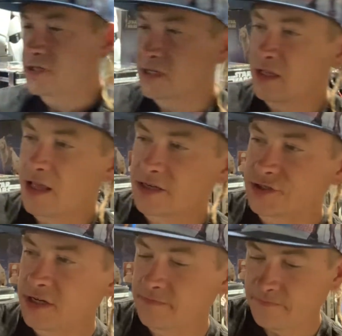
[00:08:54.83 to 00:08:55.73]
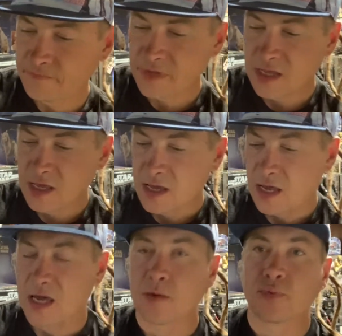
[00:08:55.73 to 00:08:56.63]
Collection.
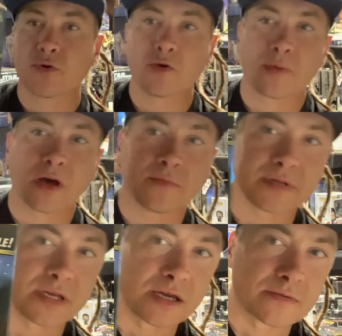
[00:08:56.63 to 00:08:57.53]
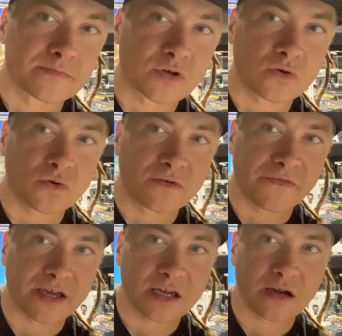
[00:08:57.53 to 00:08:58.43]
Emperor Palpatine. Cool
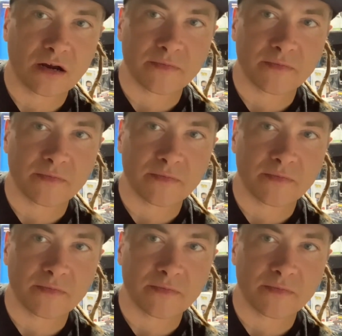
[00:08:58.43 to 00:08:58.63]
figure.